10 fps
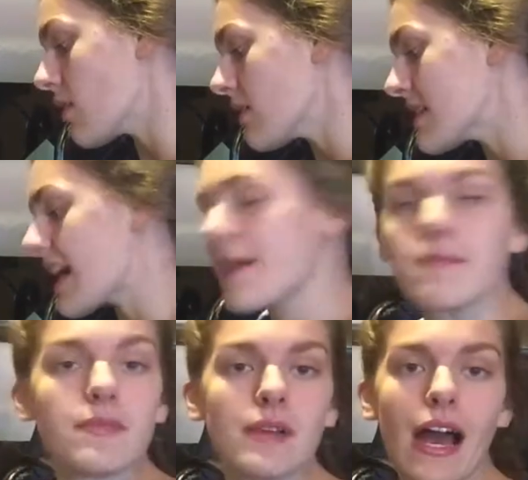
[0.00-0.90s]
the only
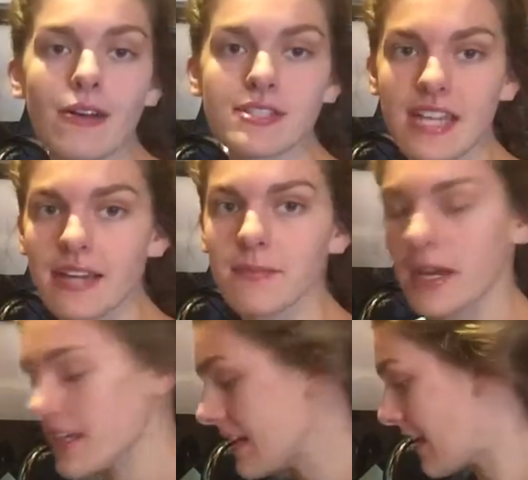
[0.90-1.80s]
time outside
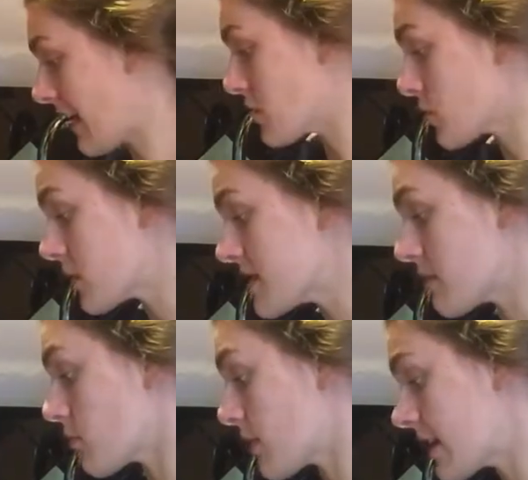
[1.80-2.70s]
money and like
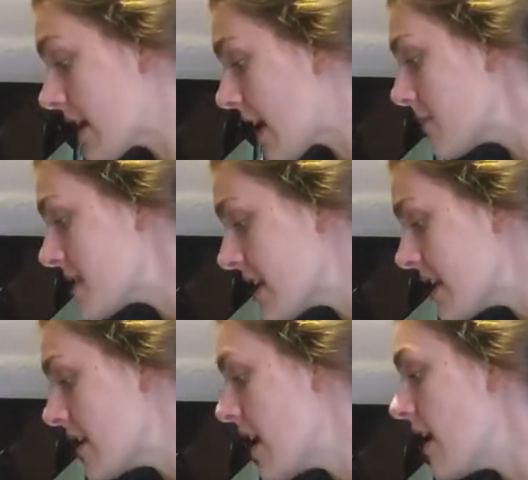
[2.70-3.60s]
tourism really comes
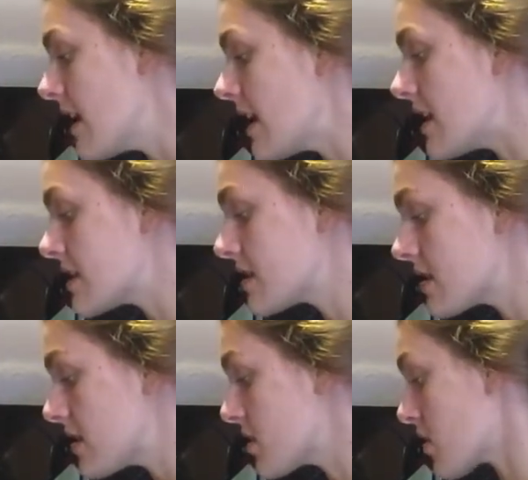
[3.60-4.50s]
in
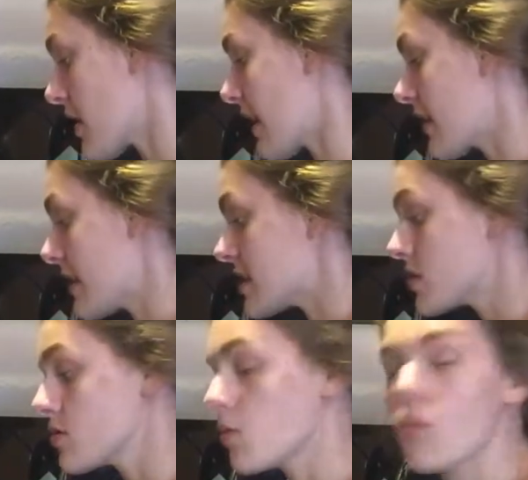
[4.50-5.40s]
is during
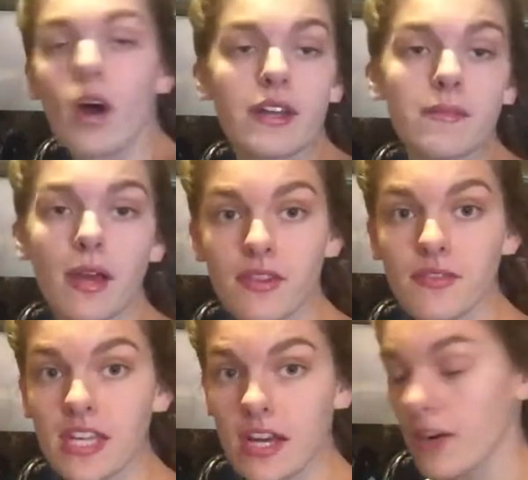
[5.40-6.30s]
this one month
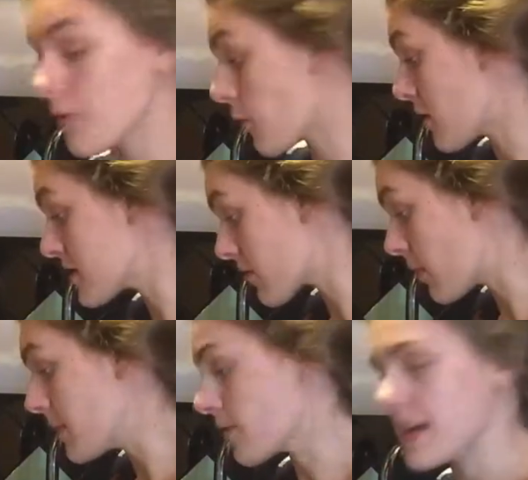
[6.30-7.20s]
of the year for the
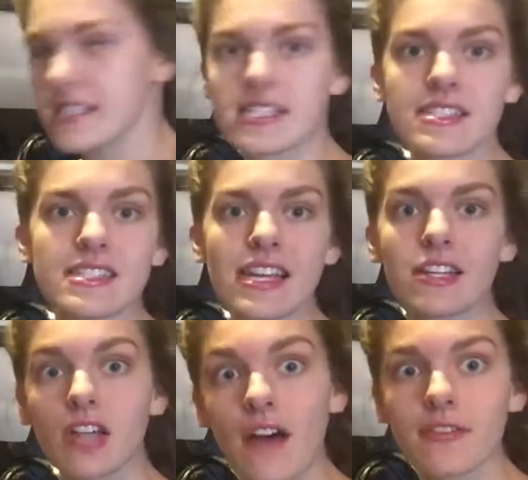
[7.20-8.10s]
Scorpio races because it's like
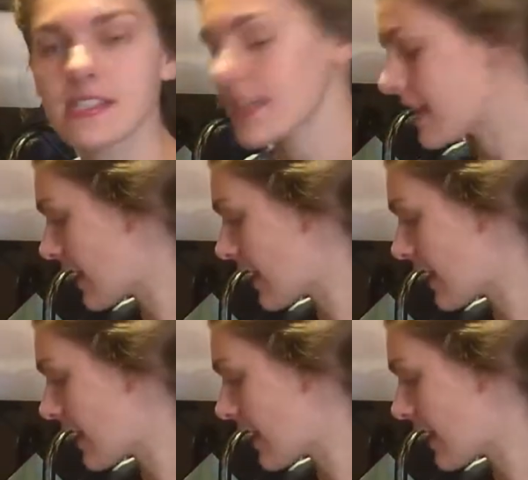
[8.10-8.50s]
a novelty